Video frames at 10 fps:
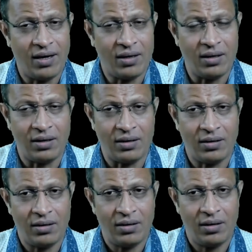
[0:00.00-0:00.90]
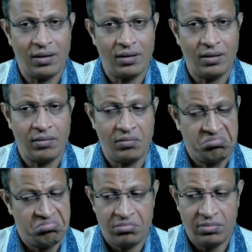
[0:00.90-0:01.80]
occur
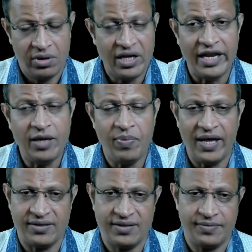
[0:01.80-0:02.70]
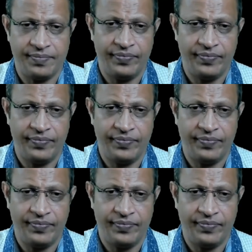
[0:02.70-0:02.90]
in any place.